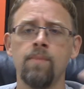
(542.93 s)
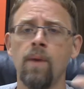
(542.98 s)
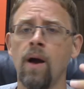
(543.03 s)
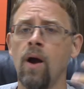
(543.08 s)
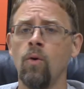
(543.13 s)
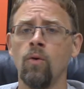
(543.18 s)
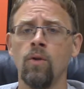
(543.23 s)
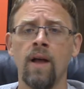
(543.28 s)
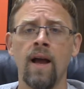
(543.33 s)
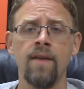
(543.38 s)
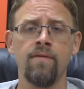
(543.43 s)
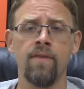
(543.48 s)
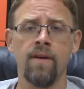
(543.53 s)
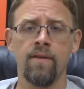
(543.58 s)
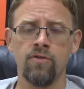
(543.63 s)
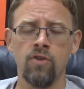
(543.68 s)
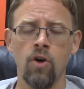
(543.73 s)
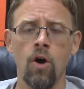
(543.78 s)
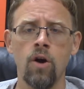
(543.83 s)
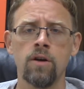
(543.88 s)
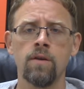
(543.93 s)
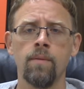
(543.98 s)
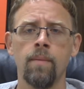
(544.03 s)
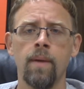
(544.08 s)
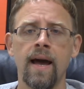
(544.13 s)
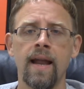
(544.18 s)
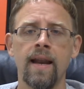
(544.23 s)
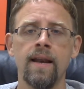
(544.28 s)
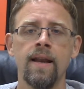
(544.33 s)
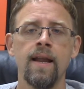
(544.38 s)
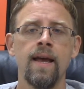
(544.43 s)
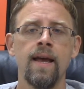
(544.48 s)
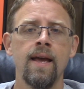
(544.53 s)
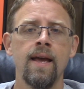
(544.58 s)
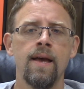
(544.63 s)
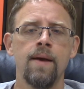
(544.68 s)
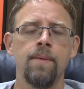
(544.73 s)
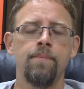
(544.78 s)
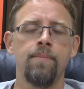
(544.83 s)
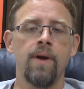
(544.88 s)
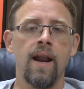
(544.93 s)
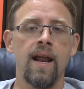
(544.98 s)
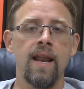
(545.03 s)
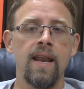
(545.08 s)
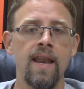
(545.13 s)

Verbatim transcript: My whole life I've talked about it, but I